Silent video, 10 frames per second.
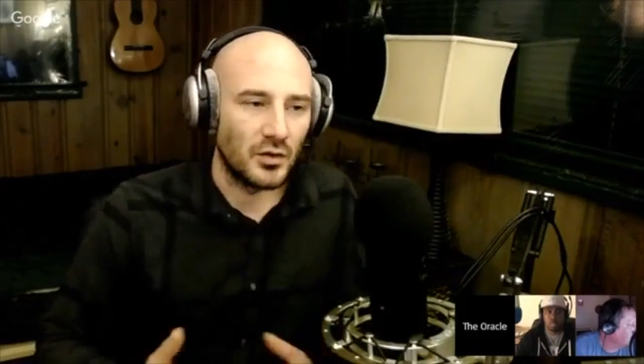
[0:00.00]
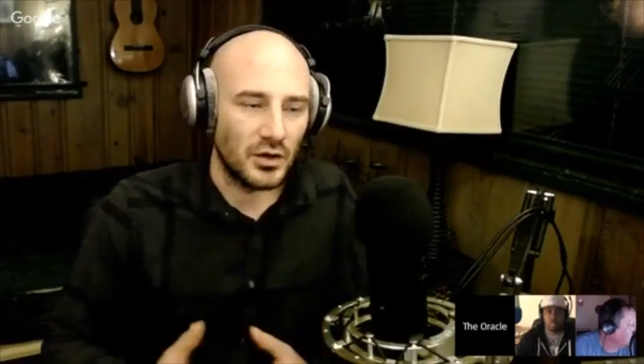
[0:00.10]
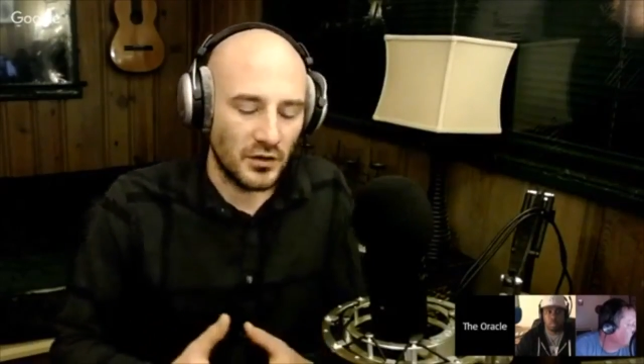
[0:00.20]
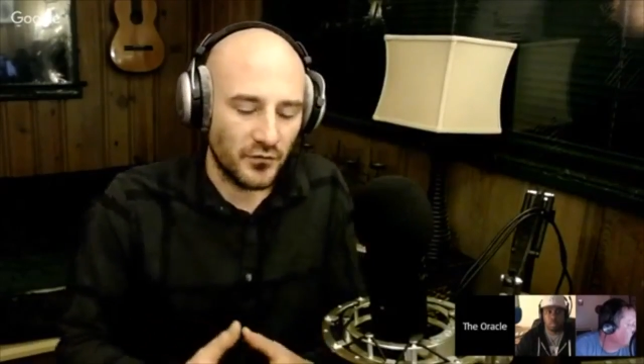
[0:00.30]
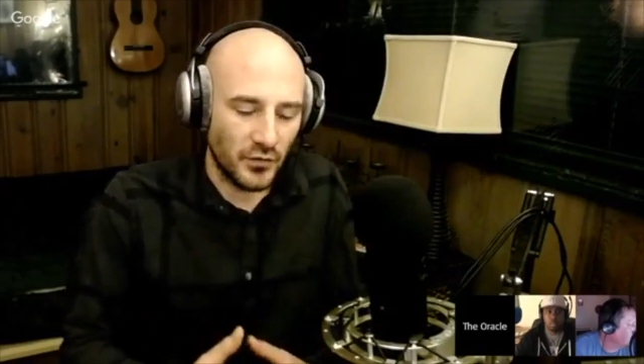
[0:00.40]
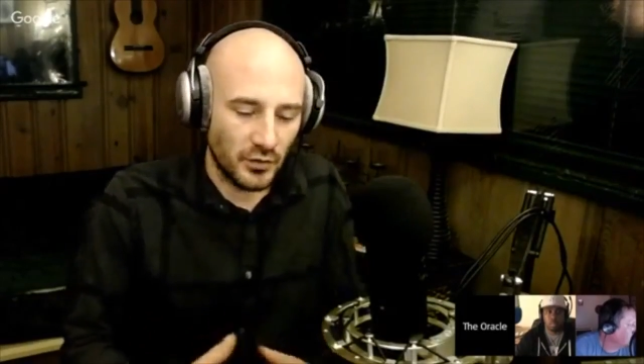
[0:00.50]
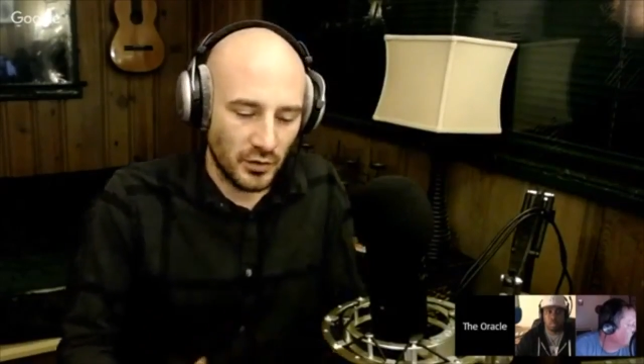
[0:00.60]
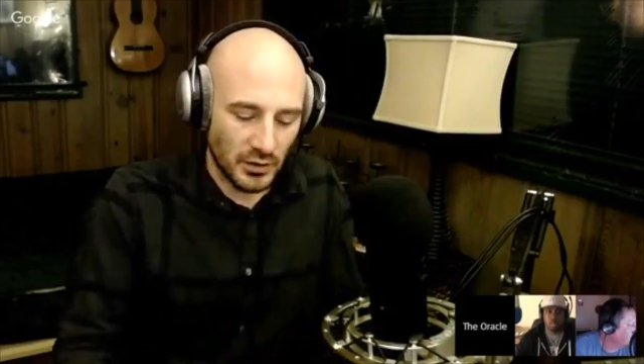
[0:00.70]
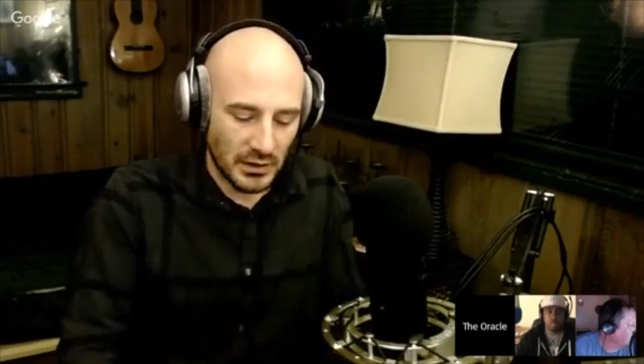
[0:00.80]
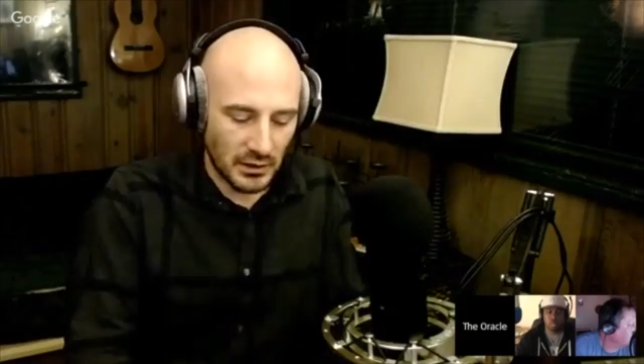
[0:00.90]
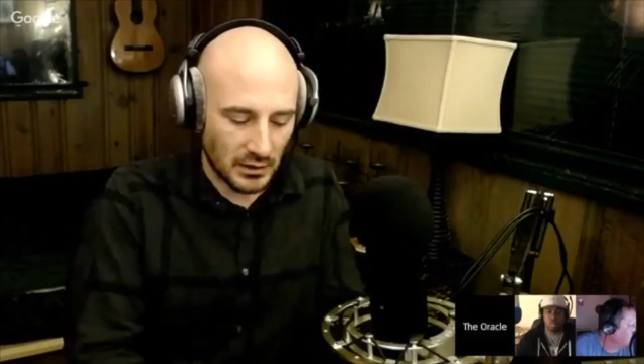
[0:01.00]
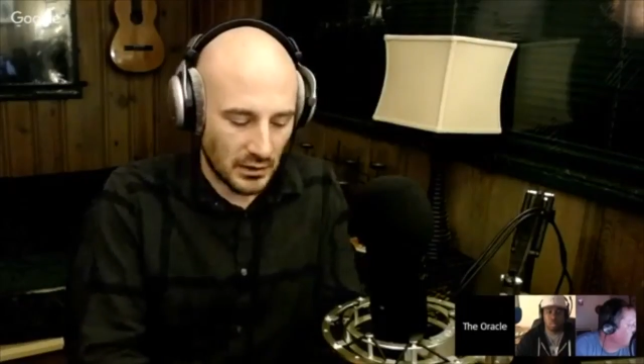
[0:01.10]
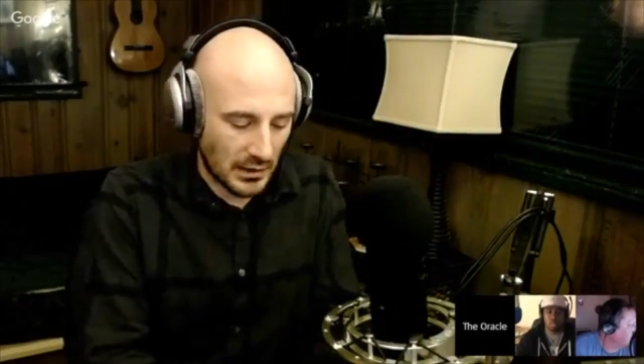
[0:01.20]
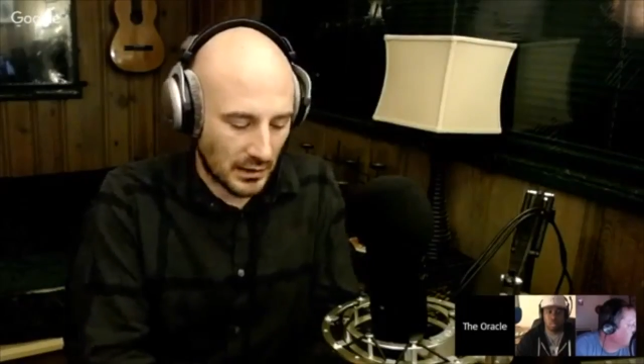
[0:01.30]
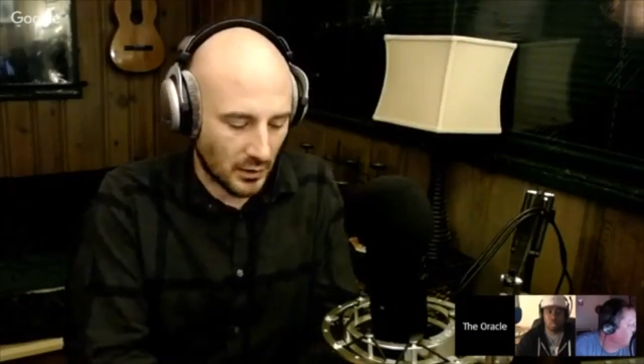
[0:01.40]
if you look at
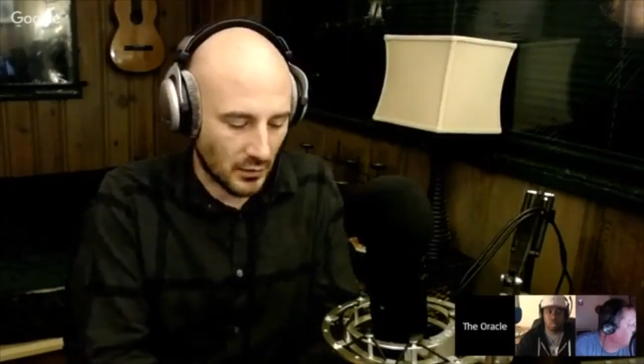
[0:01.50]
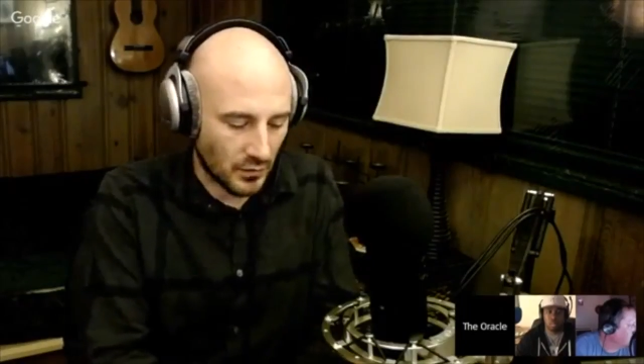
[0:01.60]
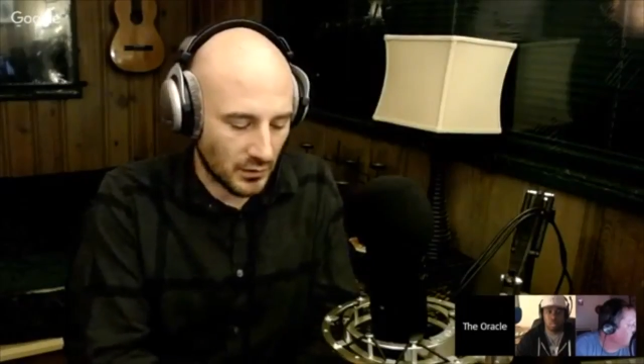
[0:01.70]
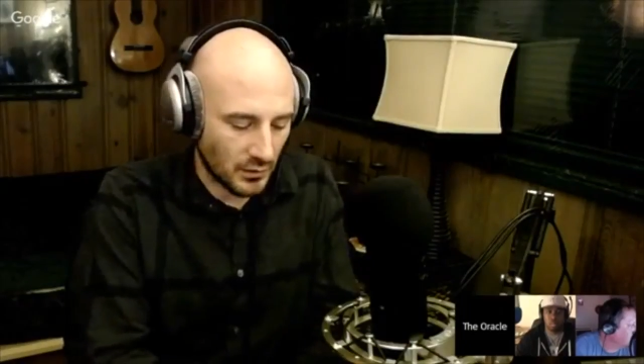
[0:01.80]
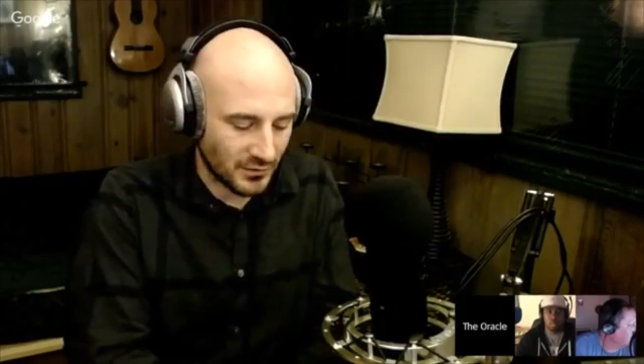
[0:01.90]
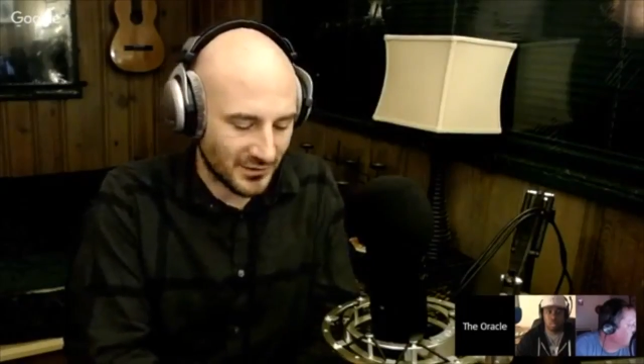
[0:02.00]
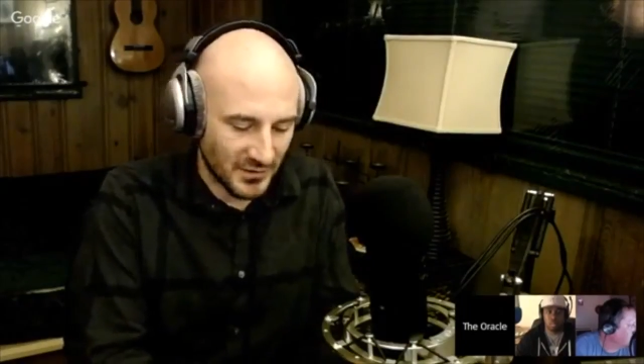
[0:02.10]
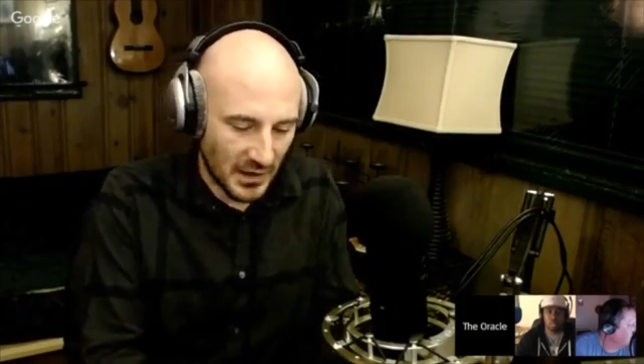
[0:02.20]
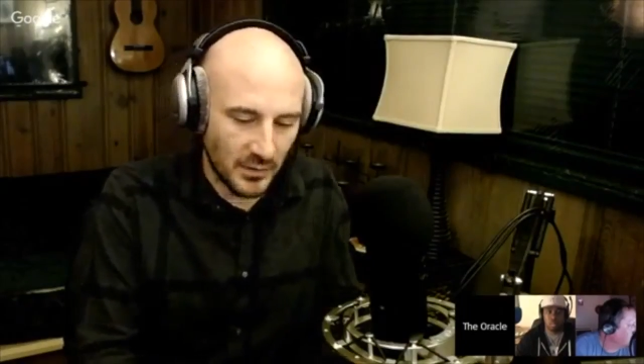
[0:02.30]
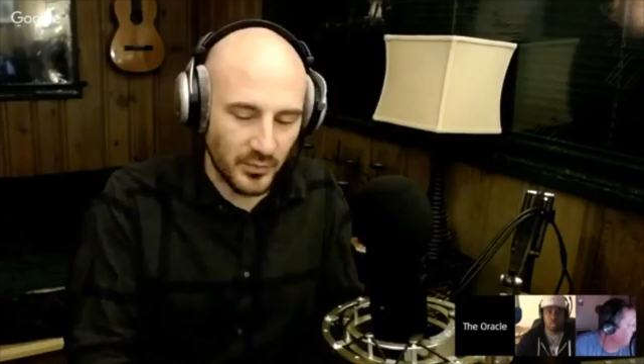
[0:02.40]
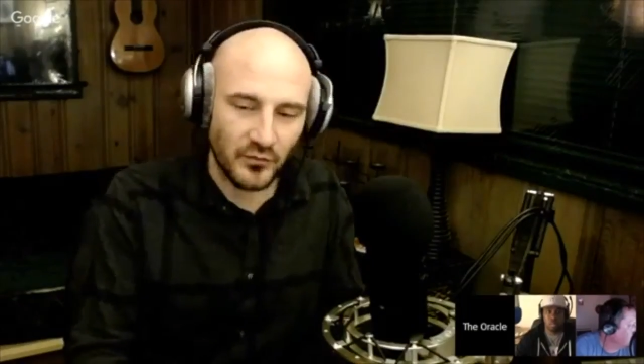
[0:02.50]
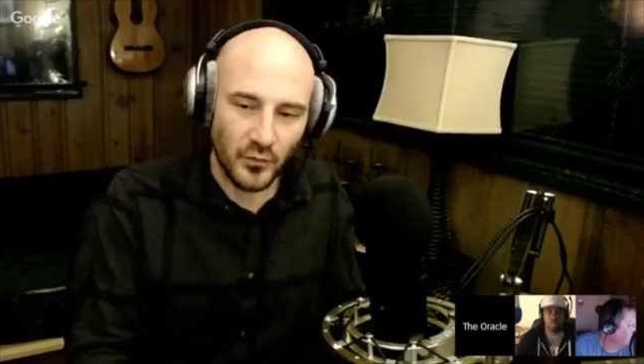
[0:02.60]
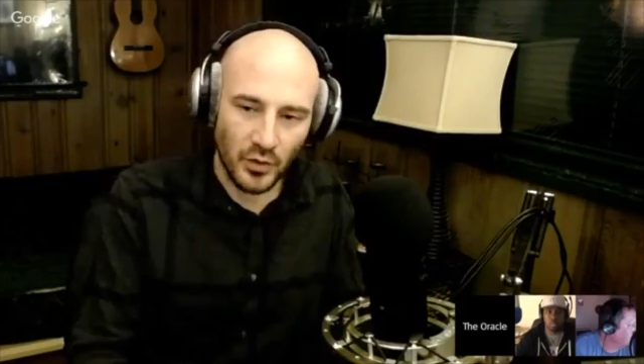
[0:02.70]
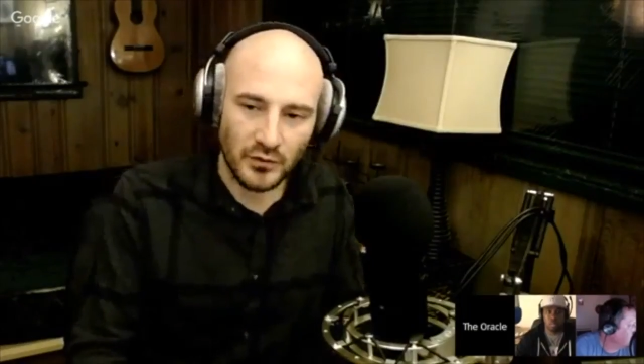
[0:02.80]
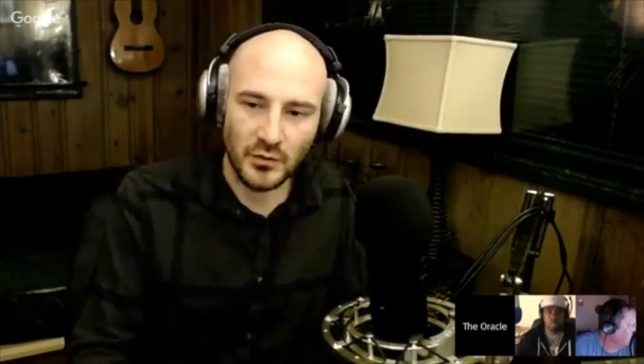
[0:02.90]
the type of
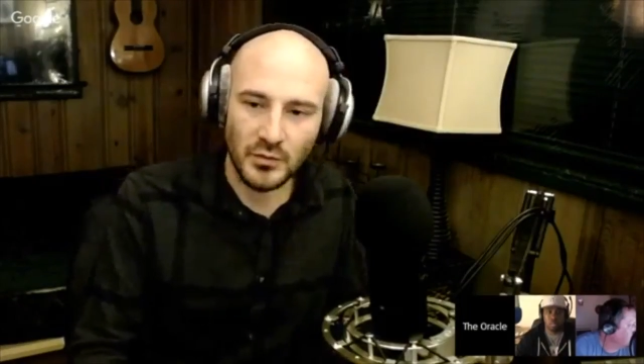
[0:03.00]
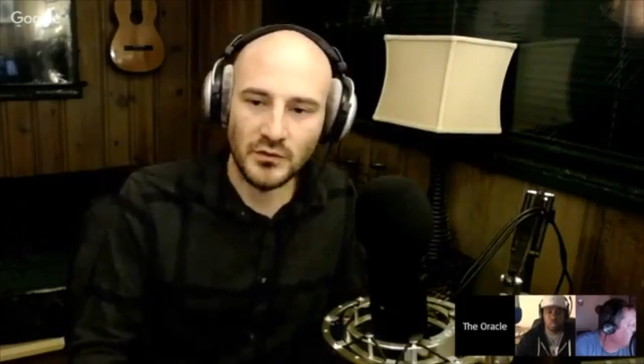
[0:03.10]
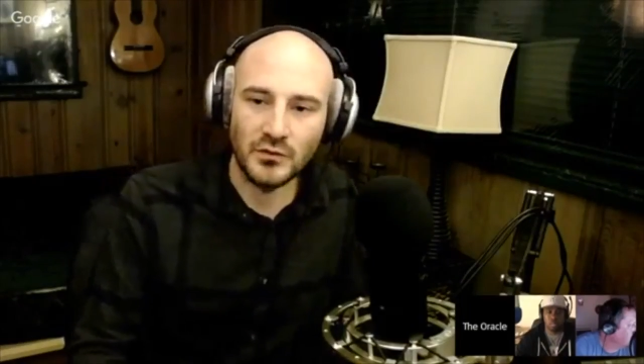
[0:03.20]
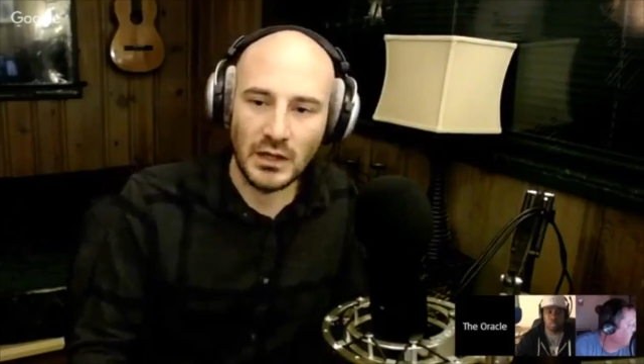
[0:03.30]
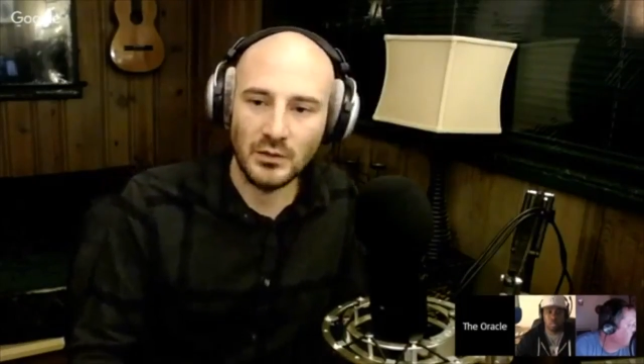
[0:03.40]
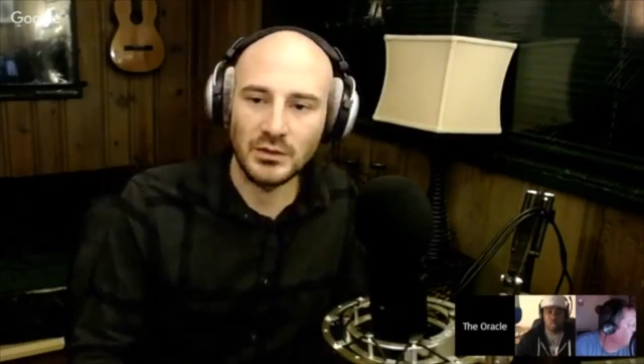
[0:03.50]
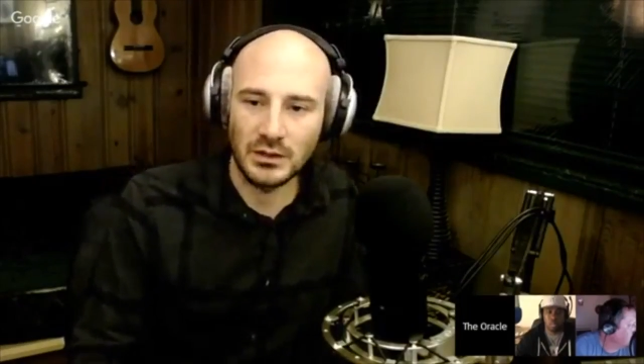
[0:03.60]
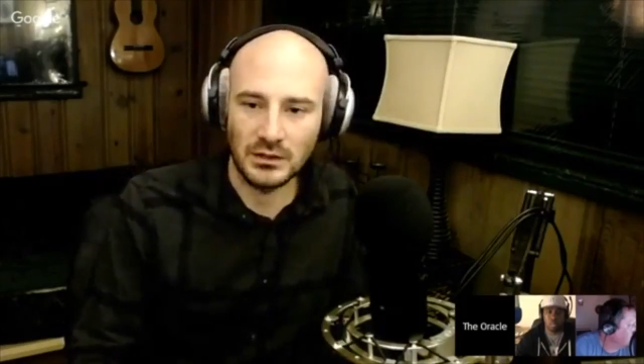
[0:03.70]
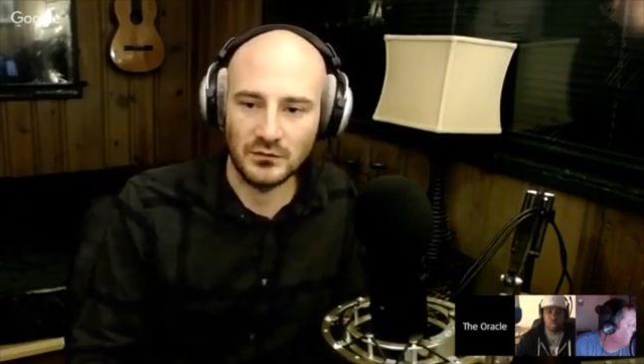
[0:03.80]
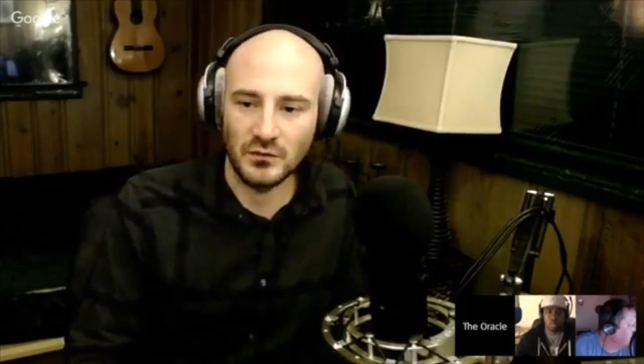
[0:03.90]
work that we do nowadays,